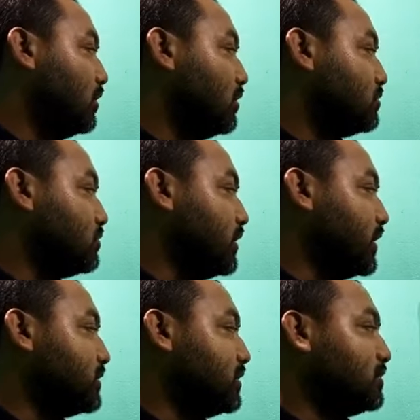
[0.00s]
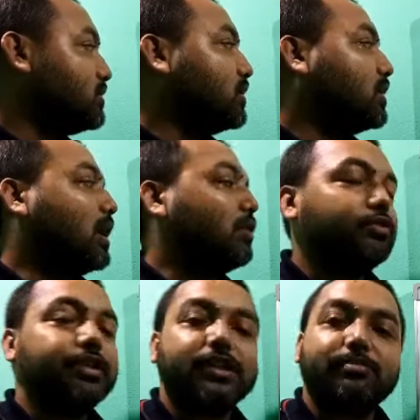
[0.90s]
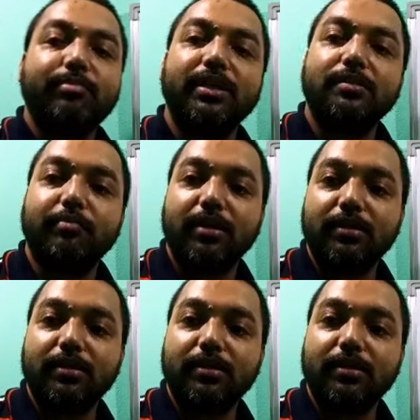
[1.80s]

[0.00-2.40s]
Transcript: So next is ground displacement.